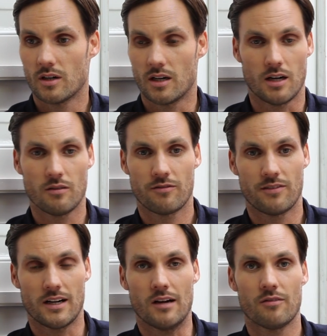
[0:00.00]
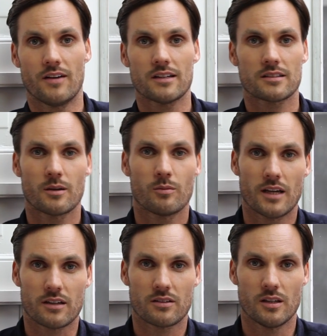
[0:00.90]
how fast can we
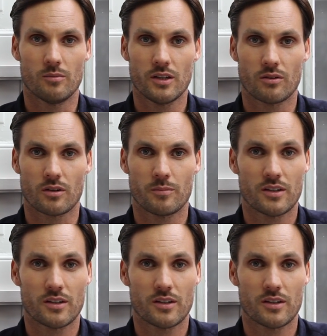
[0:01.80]
actually reorder?